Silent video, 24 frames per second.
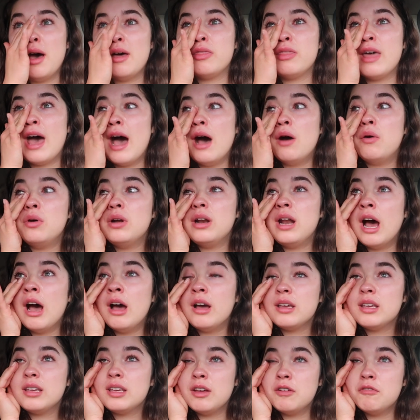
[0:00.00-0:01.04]
that would
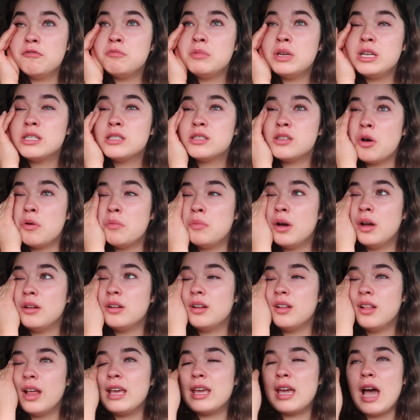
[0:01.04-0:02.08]
give me so
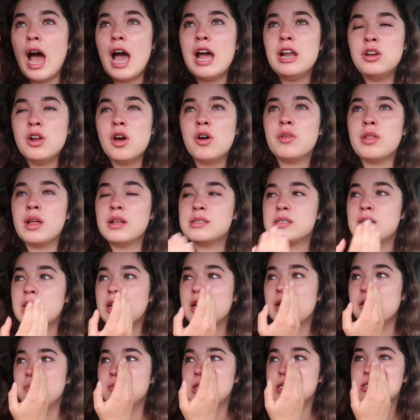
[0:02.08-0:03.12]
much, like, I know that's
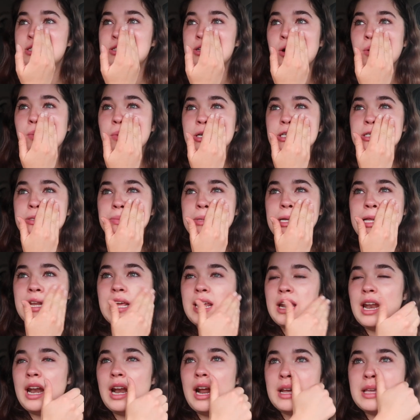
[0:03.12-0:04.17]
gonna give me so much
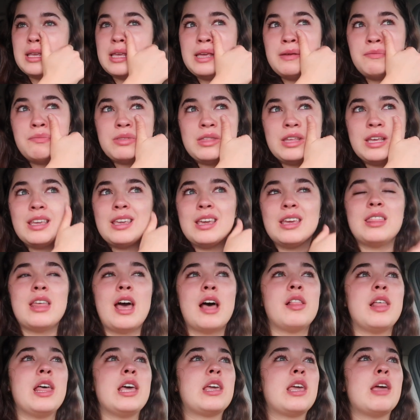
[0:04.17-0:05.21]
meaning, and I keep thinking
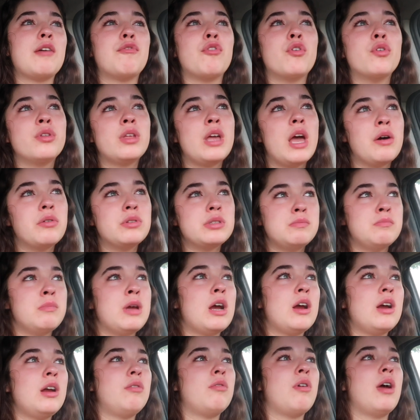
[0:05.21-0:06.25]
that, like, if only I was
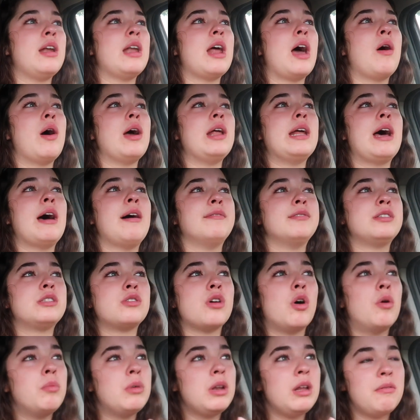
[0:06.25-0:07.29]
married right now, I'd have
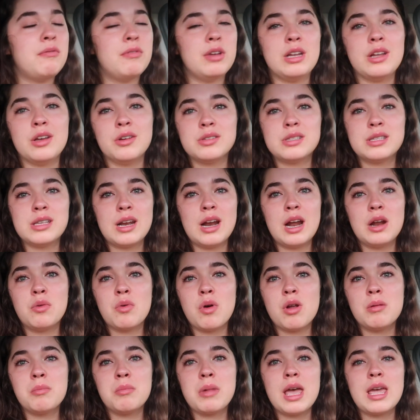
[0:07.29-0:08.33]
so many videos that I'd
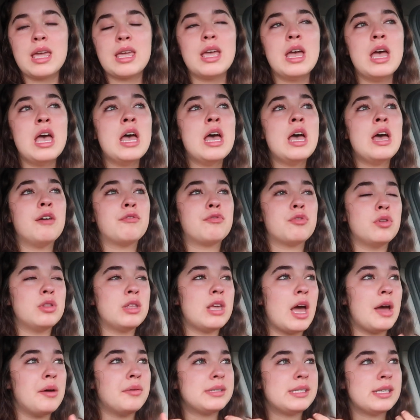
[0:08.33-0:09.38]
want to make. If
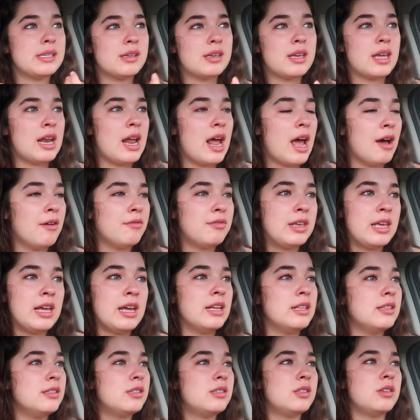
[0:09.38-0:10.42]
only I was gonna have
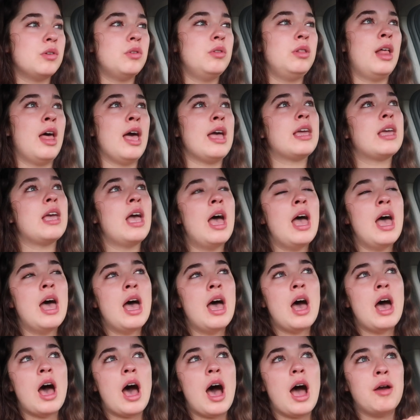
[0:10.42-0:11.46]
kids soon, like,
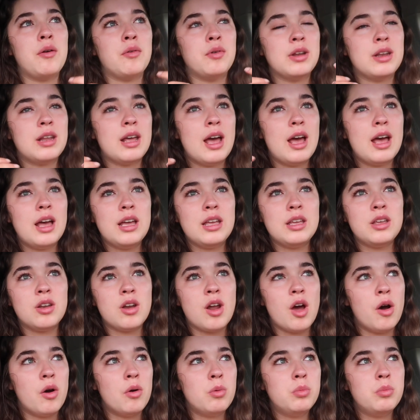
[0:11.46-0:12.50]
I would, you
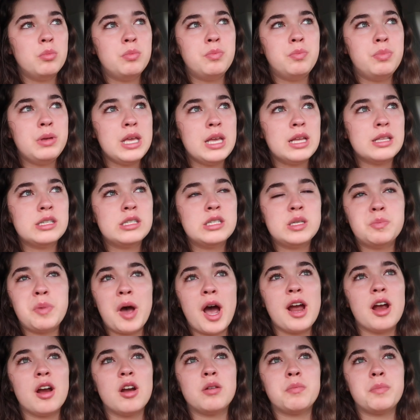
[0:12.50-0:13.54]
know, be
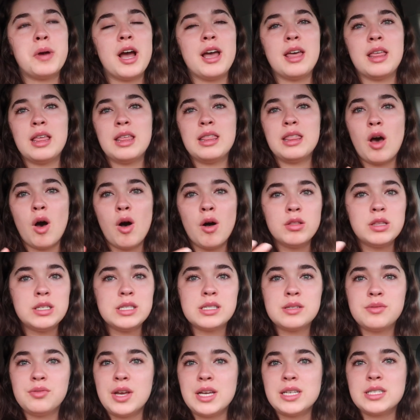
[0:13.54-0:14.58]
inspired by all
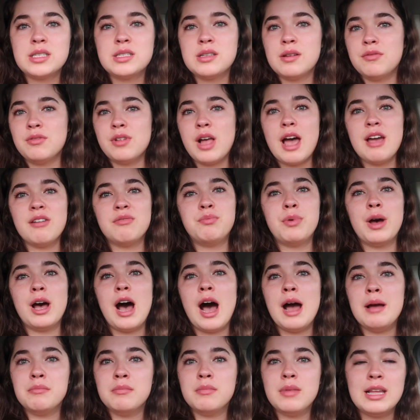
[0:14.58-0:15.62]
these phases of life. But
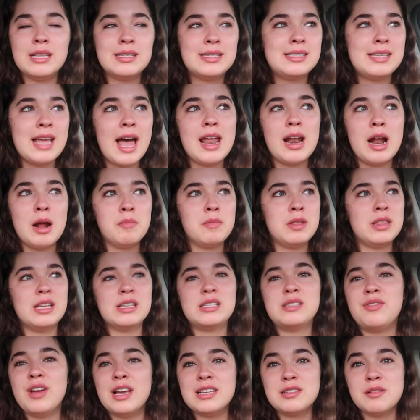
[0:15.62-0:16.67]
instead, I'm in
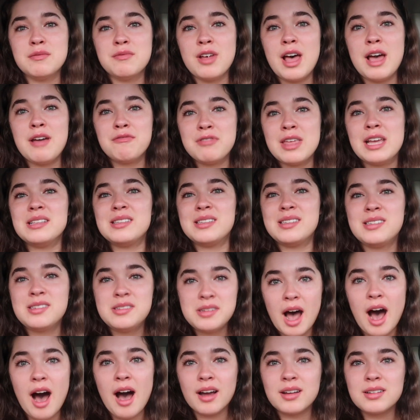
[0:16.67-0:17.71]
this phase of life that
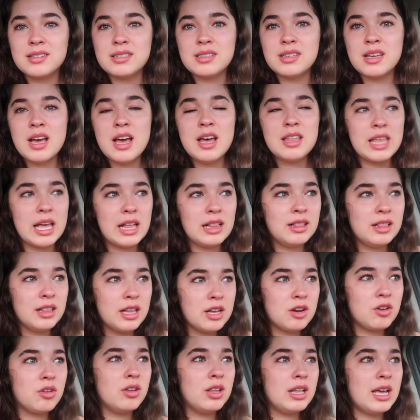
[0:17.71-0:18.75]
sucks. That
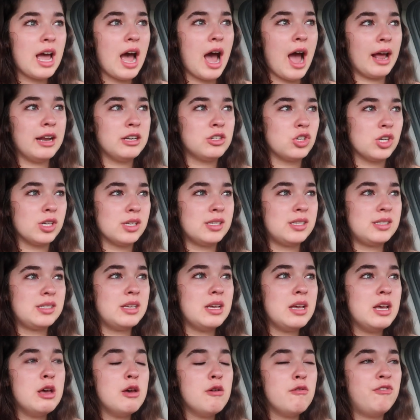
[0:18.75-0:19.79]
literally, I
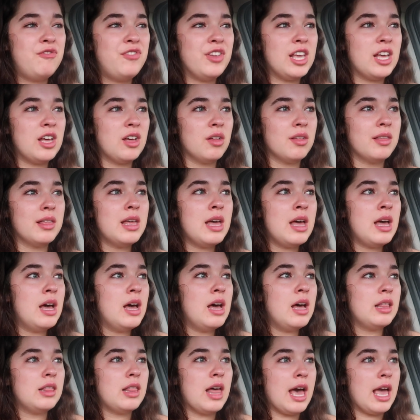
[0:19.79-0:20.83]
just feel
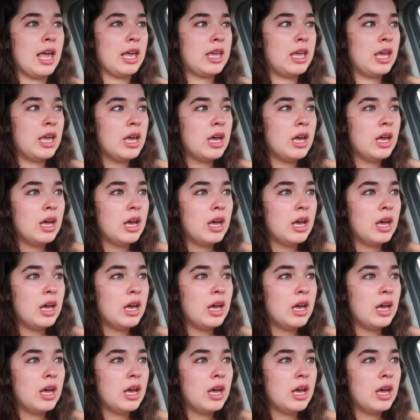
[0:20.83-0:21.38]
like